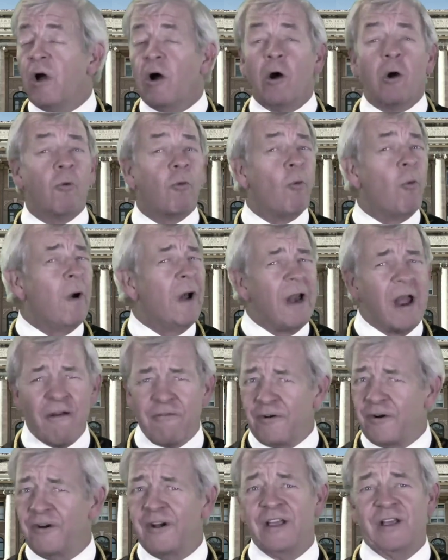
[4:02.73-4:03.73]
or
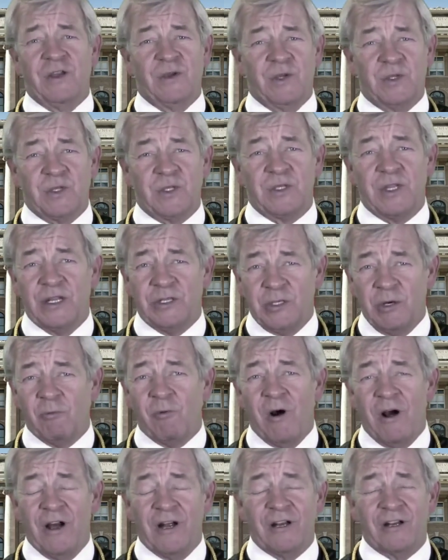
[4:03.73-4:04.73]
whatever it is that you want.